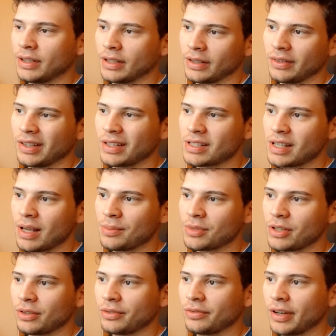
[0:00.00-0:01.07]
uh, the
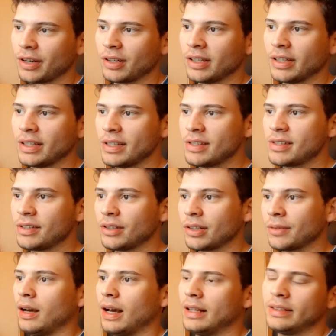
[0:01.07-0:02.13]
exams are fairly
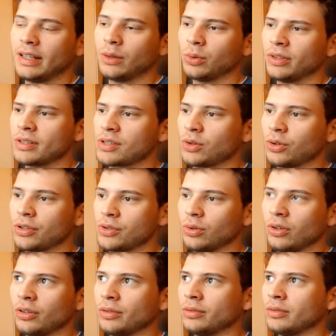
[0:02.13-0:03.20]
easier. And yeah, with this course, you
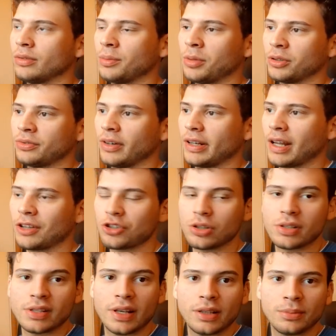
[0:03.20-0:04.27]
learn about
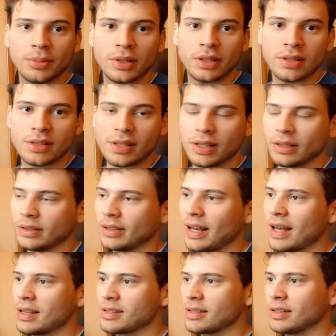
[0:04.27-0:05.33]
financial statements and
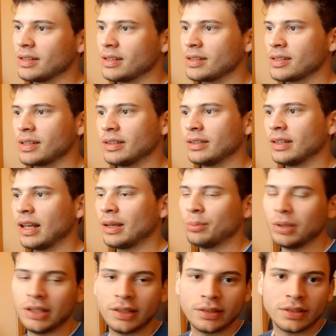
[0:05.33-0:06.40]
assets and
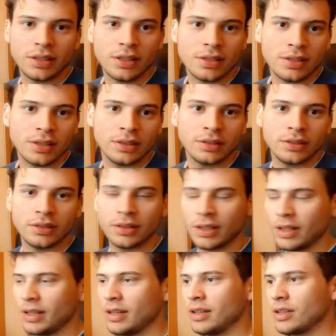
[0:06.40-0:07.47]
liabilities and
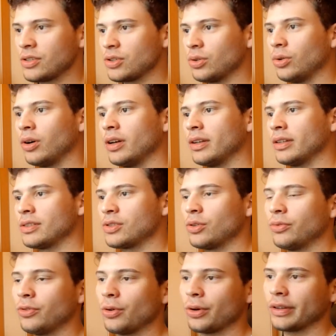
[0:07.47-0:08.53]
so on and
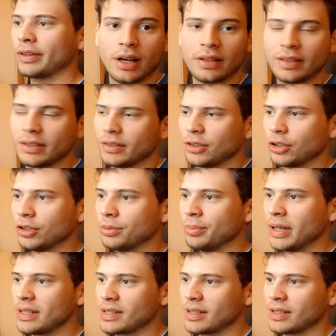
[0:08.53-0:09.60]
so forth. I think they're good
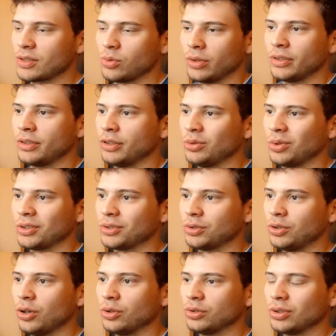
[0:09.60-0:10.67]
basics, whether you want to
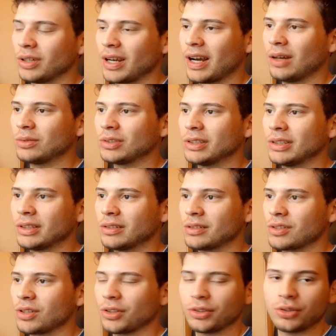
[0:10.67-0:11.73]
go into accounting,
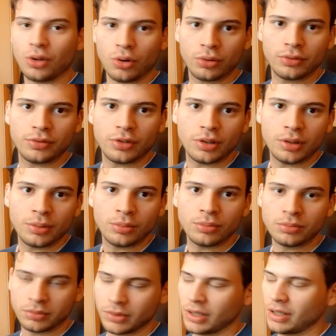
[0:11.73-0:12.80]
start your own
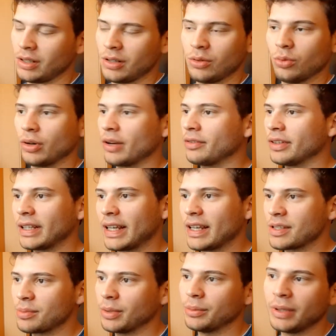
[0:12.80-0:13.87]
firm, whatever the
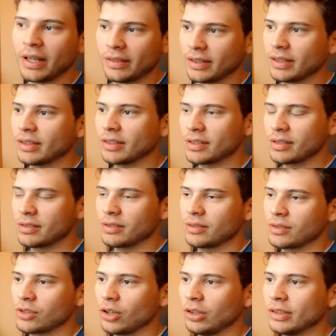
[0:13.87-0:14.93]
case may be, I think it's
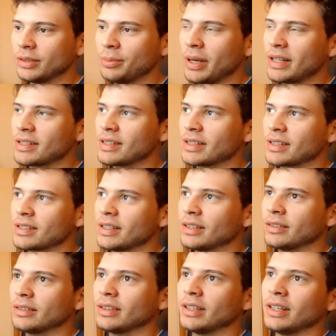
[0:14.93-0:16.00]
solid basics
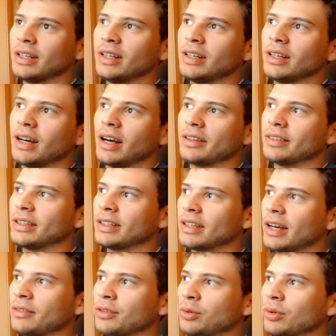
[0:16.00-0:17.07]
that I think
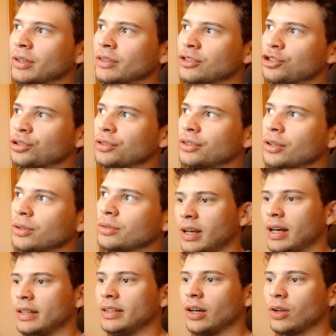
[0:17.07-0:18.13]
everyone should know.
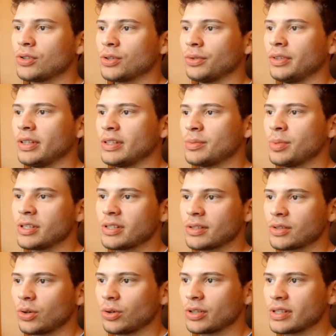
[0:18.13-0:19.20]
And yeah, also these
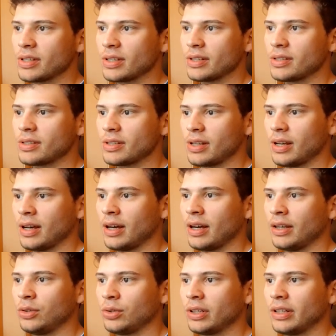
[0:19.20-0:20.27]
business courses,
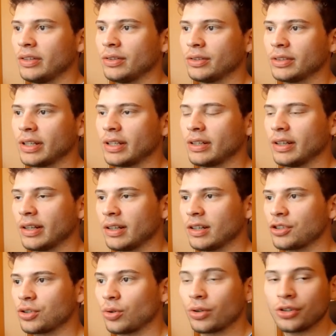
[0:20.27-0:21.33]
uh, you can either take in
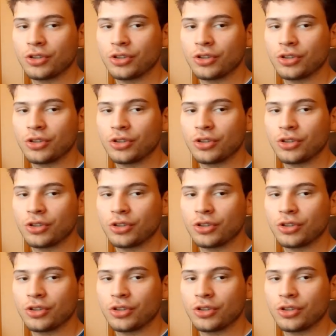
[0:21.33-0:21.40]
English or